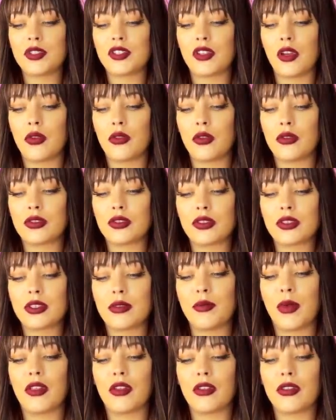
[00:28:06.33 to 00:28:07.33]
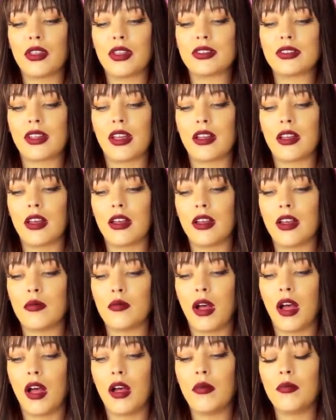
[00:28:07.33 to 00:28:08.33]
So, those are some other things that could
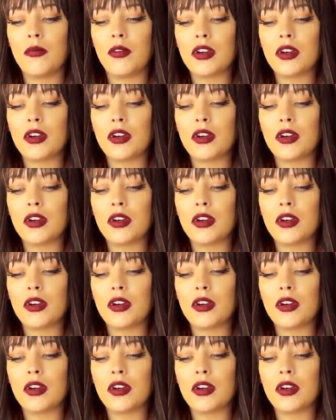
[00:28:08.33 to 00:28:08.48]
come up.